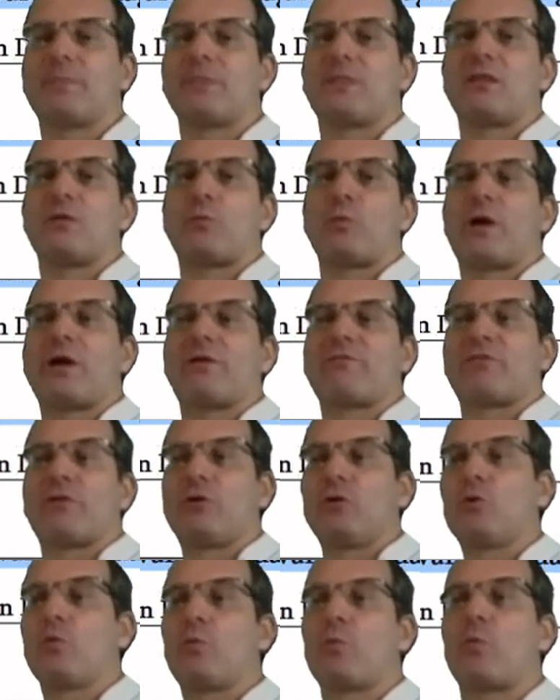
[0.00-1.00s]
We have a
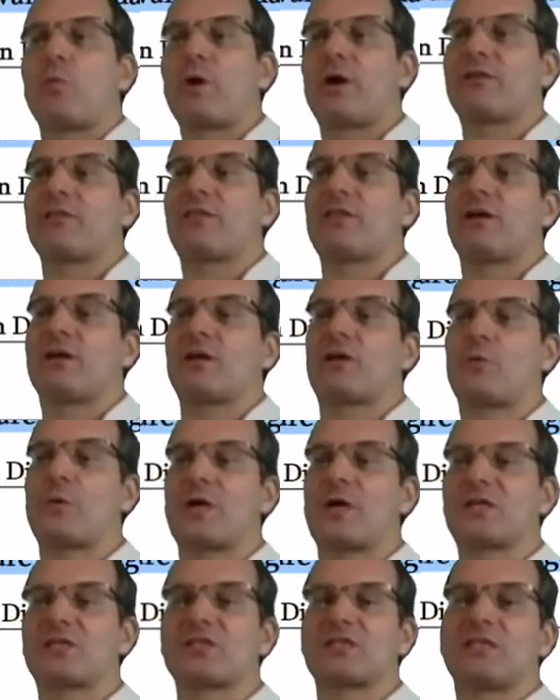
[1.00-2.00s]
loop where the
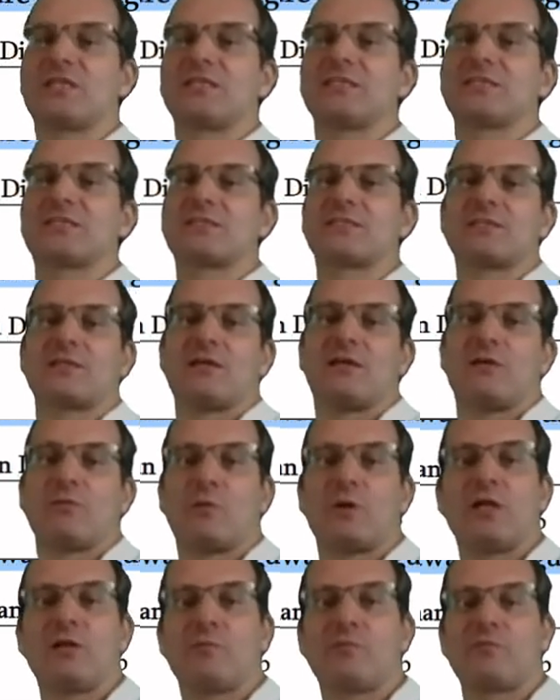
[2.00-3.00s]
question is a while
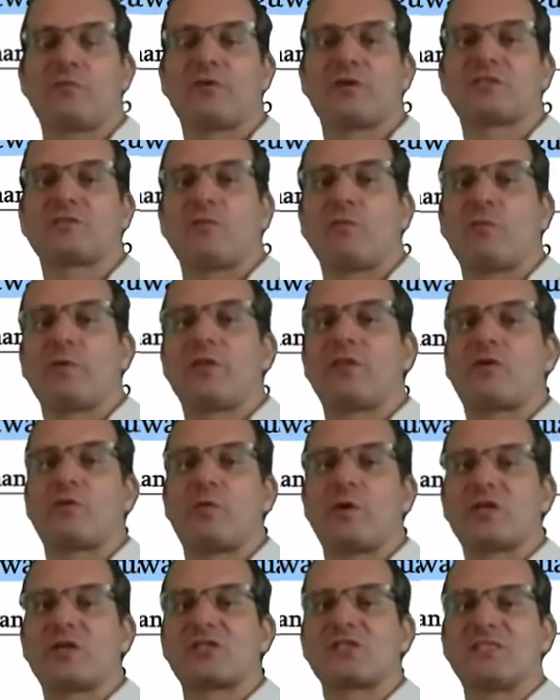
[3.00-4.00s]
loop, for example, where the
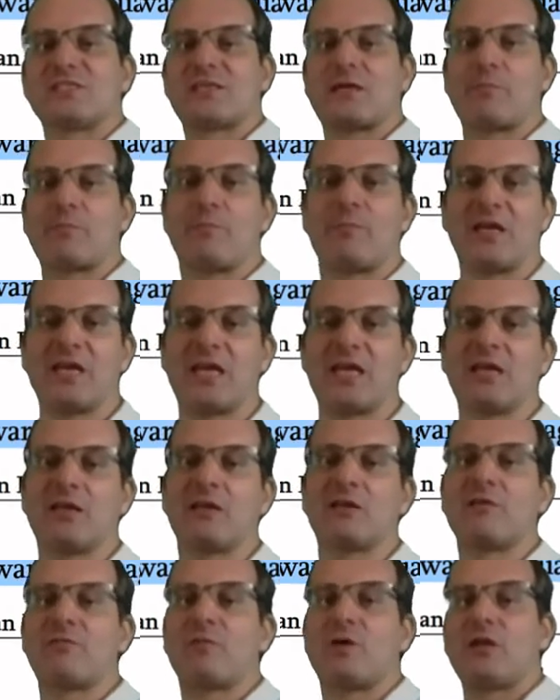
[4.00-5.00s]
question is at the beginning, and
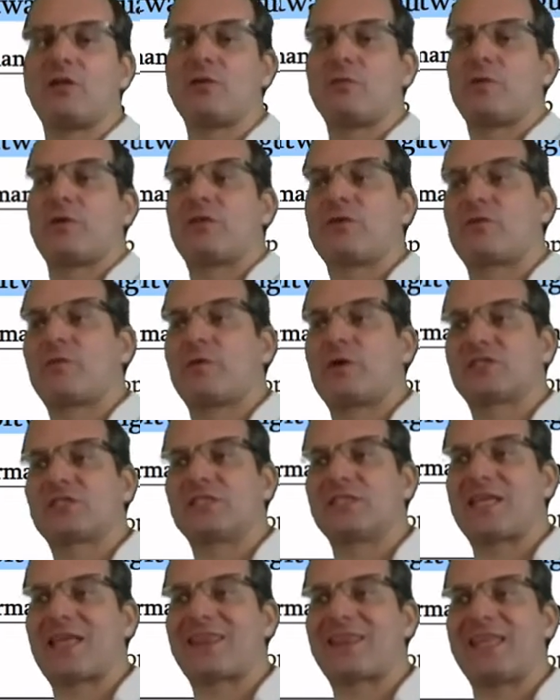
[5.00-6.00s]
a while loop where the question is
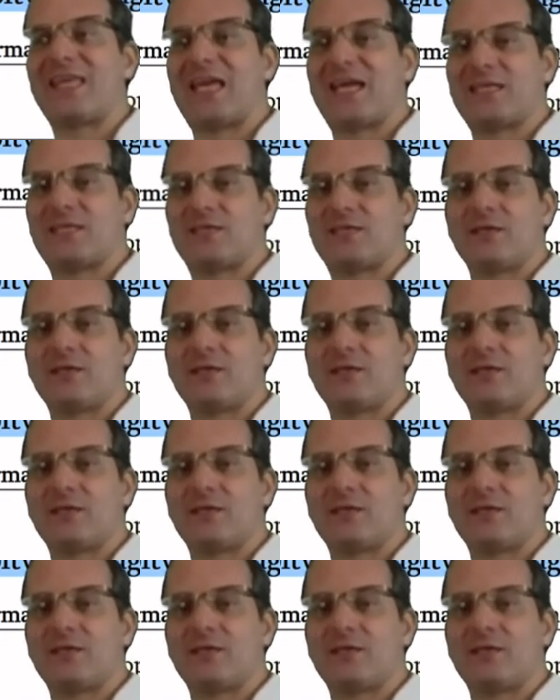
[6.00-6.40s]
at the end.